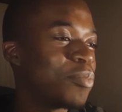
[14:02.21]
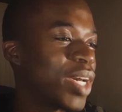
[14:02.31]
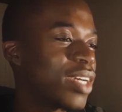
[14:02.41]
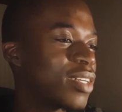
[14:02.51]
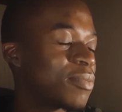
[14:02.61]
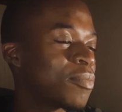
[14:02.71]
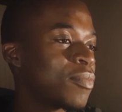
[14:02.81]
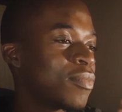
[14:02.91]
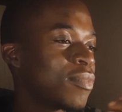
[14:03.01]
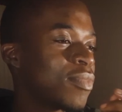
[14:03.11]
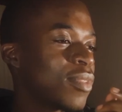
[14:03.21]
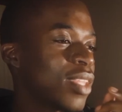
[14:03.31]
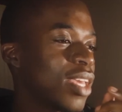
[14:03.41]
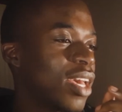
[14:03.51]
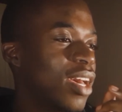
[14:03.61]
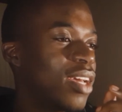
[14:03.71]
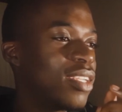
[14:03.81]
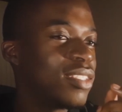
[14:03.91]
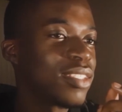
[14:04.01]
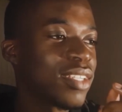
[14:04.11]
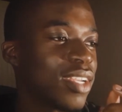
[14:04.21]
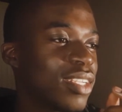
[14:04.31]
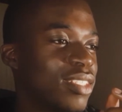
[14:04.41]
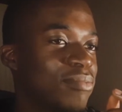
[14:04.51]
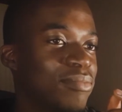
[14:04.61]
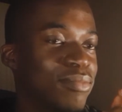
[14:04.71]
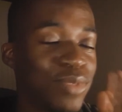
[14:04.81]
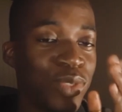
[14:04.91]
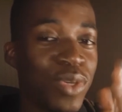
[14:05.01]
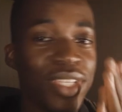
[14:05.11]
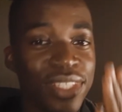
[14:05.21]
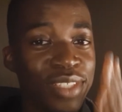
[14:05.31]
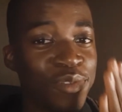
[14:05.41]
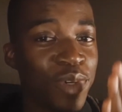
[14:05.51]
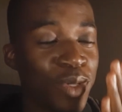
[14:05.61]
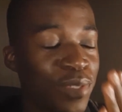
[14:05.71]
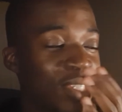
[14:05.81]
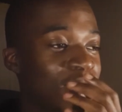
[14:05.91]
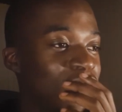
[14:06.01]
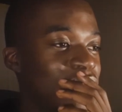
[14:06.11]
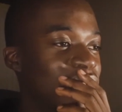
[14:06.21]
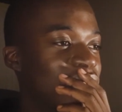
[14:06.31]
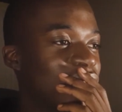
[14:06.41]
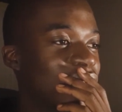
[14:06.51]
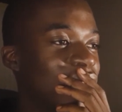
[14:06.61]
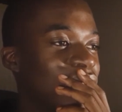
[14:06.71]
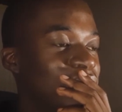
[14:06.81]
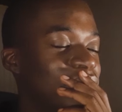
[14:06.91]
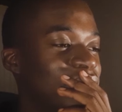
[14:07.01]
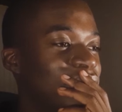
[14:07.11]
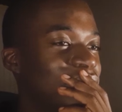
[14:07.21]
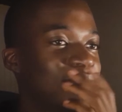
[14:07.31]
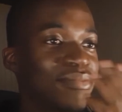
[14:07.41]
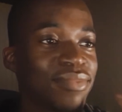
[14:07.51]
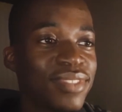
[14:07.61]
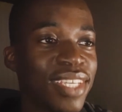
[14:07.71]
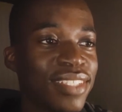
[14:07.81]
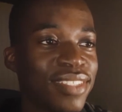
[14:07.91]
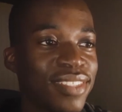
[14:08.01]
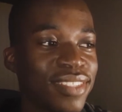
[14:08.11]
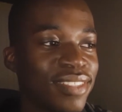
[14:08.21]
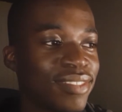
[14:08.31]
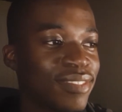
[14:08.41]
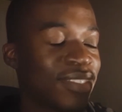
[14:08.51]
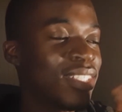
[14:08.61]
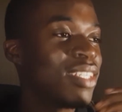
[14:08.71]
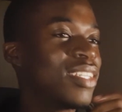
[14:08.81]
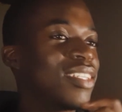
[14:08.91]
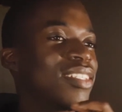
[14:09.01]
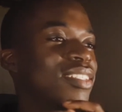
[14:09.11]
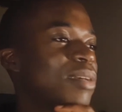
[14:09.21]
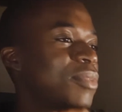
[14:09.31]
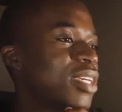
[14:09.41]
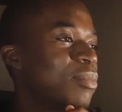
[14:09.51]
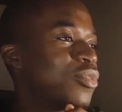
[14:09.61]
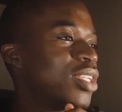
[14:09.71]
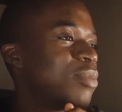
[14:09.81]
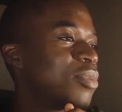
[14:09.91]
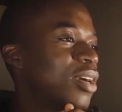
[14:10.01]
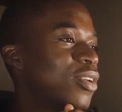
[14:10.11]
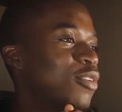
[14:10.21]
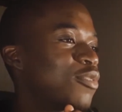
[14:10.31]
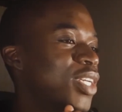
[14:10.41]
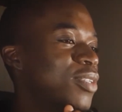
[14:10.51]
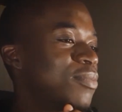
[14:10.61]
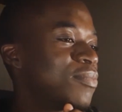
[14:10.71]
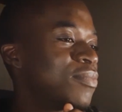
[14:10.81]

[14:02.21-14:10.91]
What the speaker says: back and started doing this photo series. And that's something I'm really proud of now.